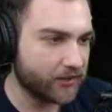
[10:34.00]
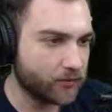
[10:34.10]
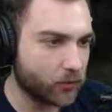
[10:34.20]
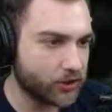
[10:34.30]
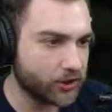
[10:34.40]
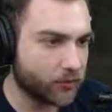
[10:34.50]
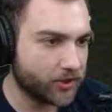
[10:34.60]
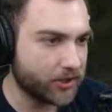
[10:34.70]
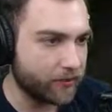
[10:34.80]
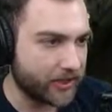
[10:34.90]
portion. We're
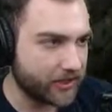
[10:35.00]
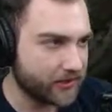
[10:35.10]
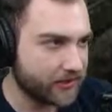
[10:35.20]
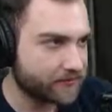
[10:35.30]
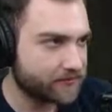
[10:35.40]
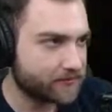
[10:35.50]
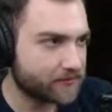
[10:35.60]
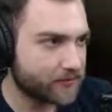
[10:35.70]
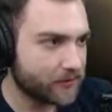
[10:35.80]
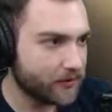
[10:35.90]
in the maze.
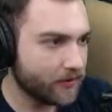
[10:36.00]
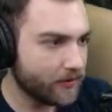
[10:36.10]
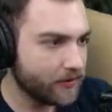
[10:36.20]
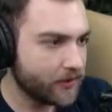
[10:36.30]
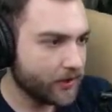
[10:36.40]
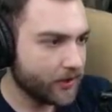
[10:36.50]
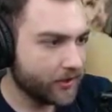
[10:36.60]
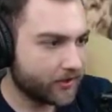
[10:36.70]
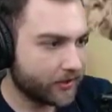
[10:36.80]
So